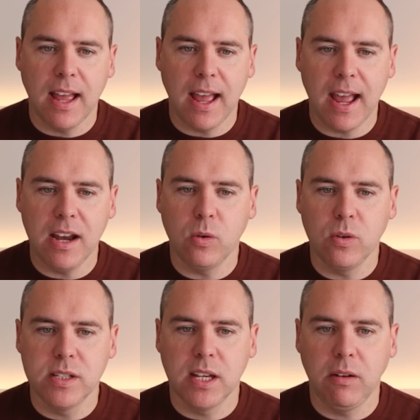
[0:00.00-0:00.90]
and
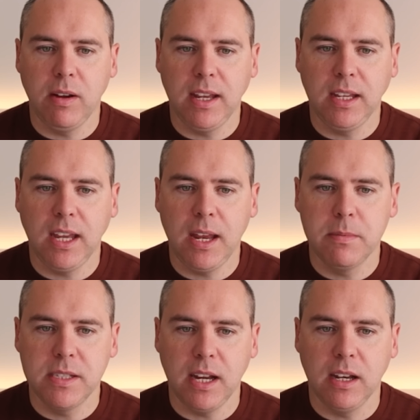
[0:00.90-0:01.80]
also it
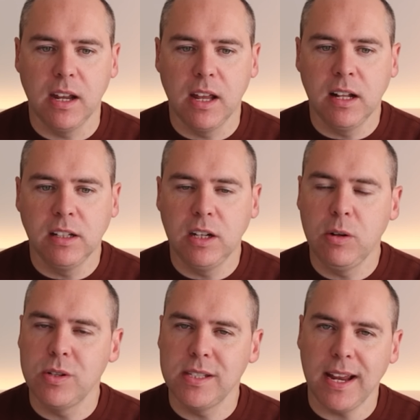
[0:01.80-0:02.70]
keeps in the new
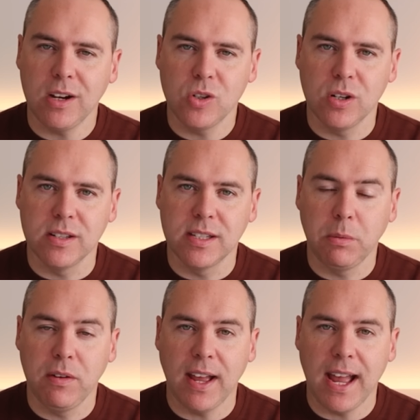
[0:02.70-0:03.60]
sections that
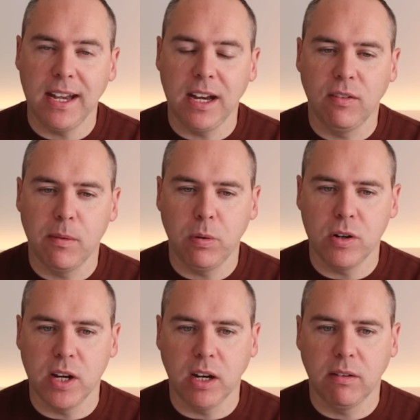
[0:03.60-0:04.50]
we've added for
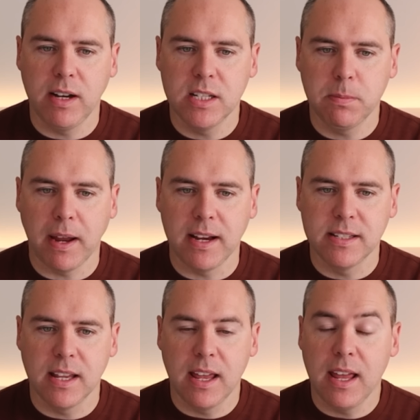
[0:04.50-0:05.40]
Project Green Space